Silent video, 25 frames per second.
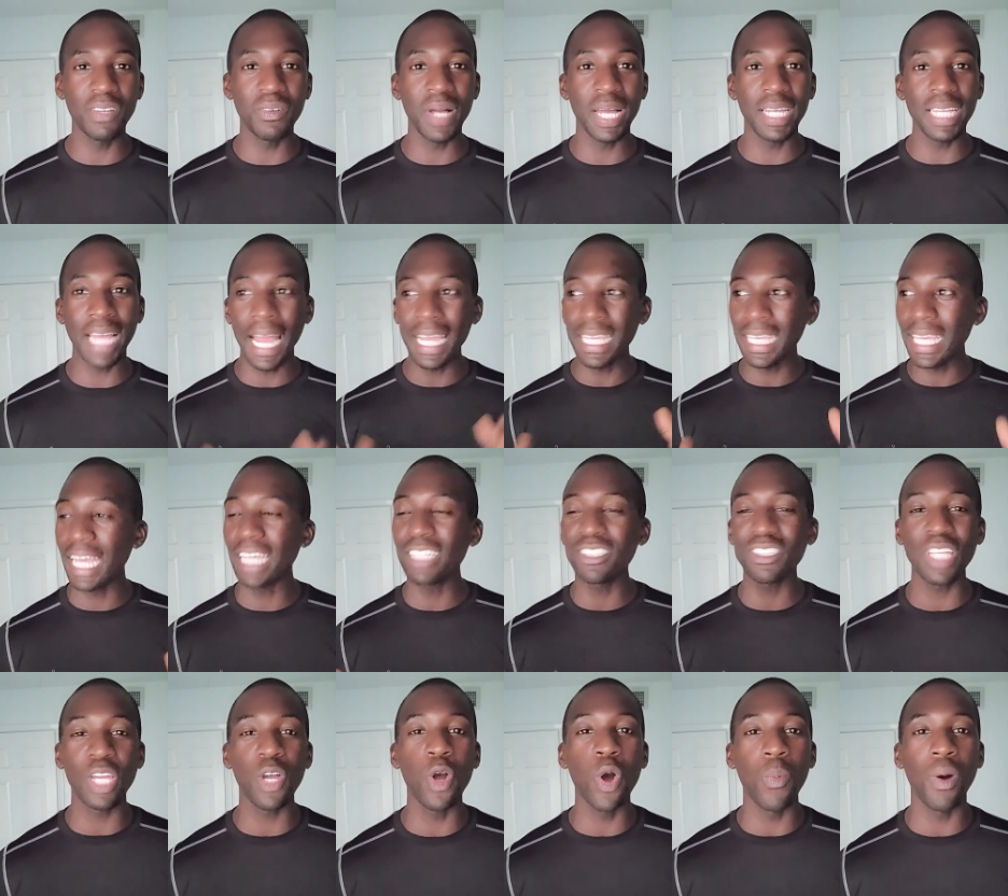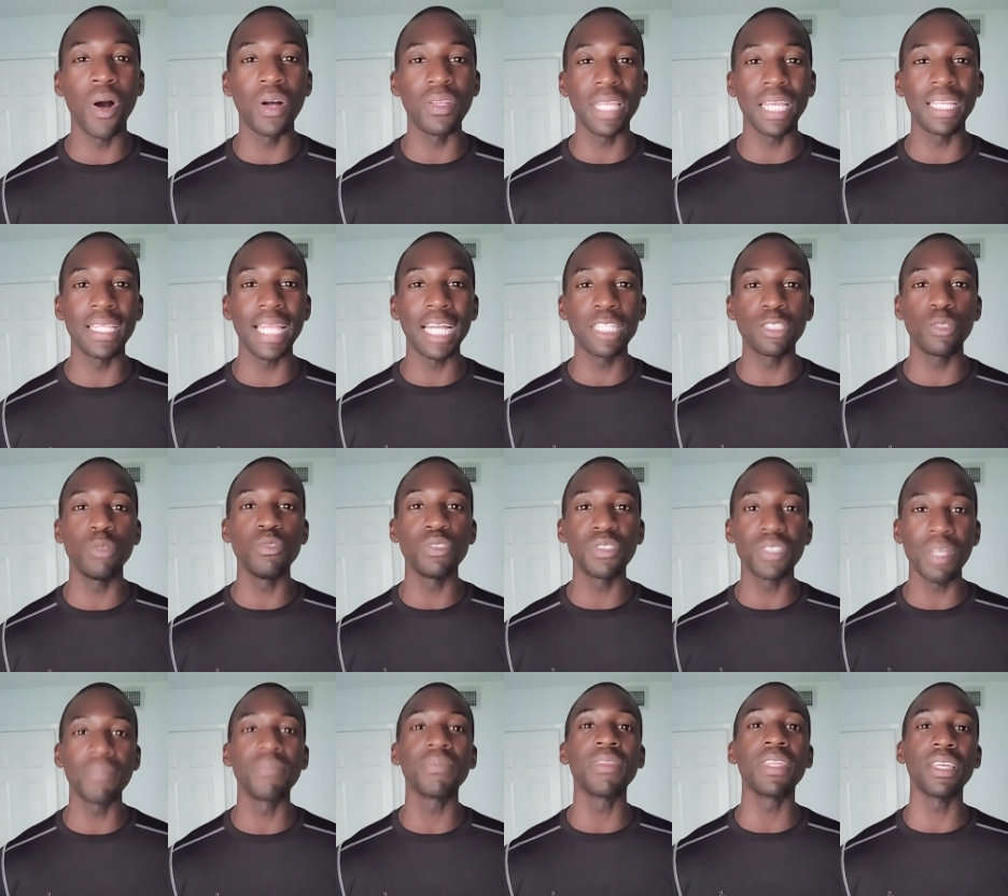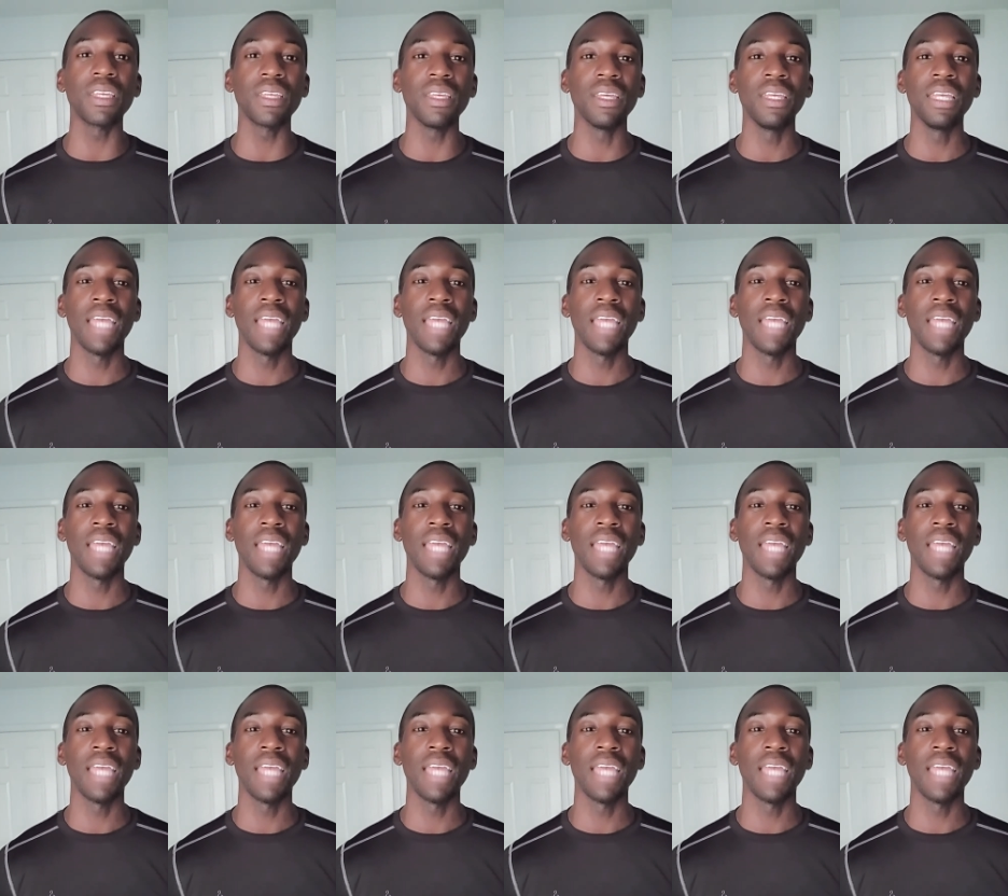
I, I can't stay home all day and not do something.